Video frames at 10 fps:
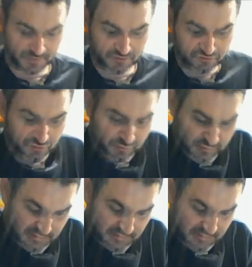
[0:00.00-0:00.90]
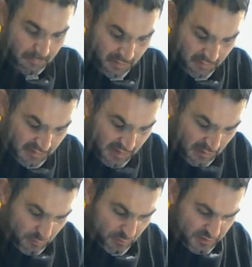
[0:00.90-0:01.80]

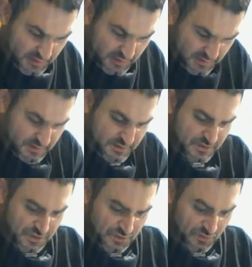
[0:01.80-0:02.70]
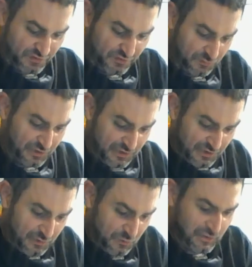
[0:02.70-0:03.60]
childrensburn.org, which is a really
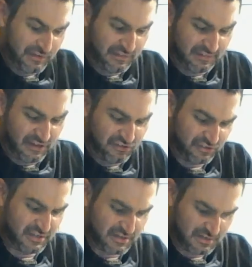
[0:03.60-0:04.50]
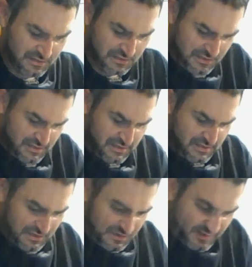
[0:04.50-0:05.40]
good organization
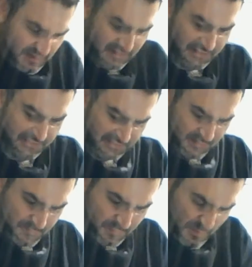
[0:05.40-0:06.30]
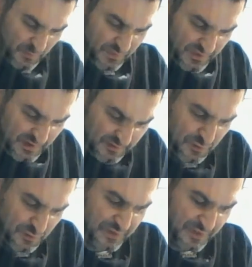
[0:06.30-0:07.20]
because what they
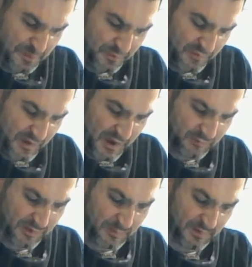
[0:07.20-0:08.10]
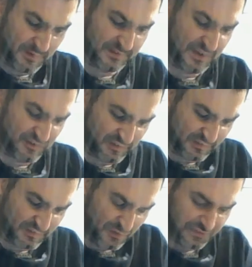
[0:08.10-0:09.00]
do is they provide rehabilitation
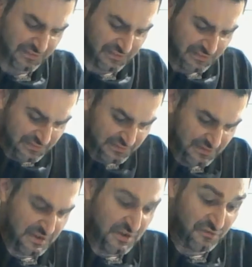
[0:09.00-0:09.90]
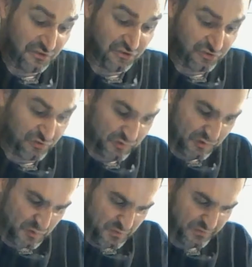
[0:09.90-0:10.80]
services for children
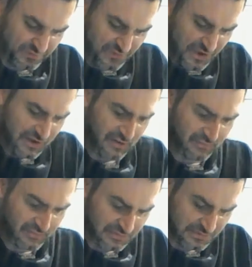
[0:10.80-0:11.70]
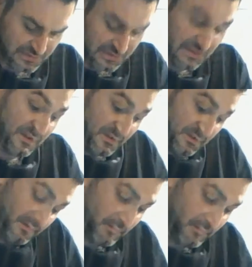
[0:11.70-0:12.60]
who have survived
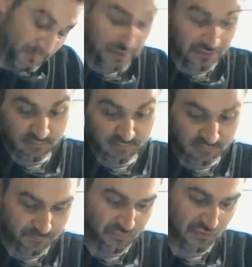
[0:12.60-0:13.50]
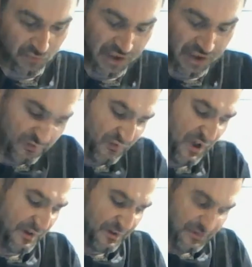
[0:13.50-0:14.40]
burns. So house
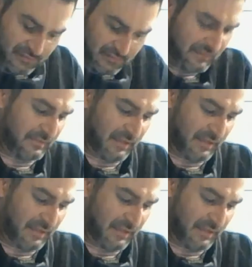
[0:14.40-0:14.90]
fires,